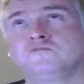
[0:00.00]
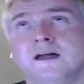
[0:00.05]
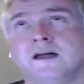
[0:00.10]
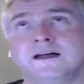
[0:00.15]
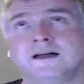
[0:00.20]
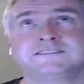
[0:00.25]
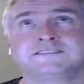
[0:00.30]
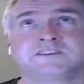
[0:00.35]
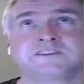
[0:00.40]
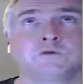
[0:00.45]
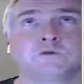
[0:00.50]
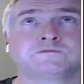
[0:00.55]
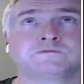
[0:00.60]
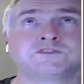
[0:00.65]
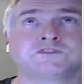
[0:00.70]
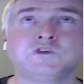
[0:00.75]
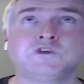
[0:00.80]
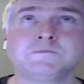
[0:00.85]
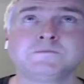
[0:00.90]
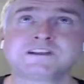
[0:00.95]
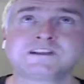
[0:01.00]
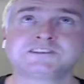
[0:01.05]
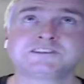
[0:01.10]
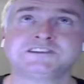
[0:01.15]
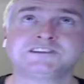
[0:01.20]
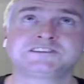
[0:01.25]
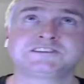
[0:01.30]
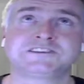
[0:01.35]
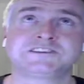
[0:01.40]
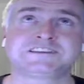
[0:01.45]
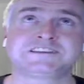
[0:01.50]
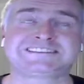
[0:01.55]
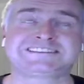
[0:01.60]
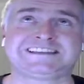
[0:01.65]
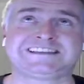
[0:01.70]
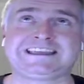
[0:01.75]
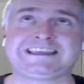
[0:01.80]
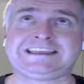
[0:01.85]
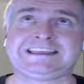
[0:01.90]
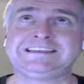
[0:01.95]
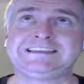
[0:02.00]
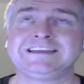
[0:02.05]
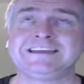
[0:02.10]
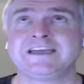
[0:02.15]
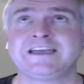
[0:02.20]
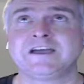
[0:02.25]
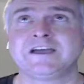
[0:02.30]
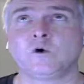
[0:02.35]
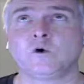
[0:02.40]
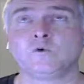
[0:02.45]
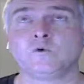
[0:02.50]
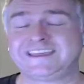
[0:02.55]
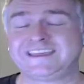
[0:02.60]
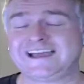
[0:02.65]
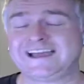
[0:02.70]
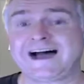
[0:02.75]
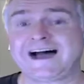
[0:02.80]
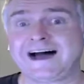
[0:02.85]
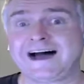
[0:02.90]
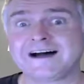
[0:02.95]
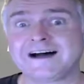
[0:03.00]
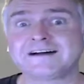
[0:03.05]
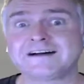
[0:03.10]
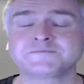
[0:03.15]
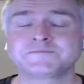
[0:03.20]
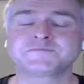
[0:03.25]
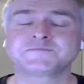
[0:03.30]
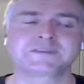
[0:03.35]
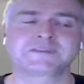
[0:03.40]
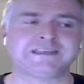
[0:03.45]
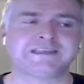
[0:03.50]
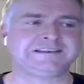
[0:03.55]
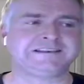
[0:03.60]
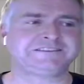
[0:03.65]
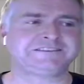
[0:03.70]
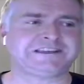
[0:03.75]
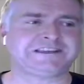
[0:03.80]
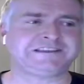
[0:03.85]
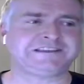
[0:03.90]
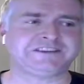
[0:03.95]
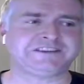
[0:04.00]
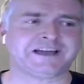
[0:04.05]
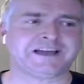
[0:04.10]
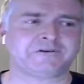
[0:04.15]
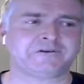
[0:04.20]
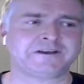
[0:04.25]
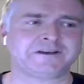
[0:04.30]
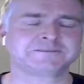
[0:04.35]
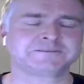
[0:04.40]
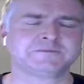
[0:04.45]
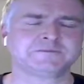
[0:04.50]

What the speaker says: to delve too much into the T or the R in TGRS.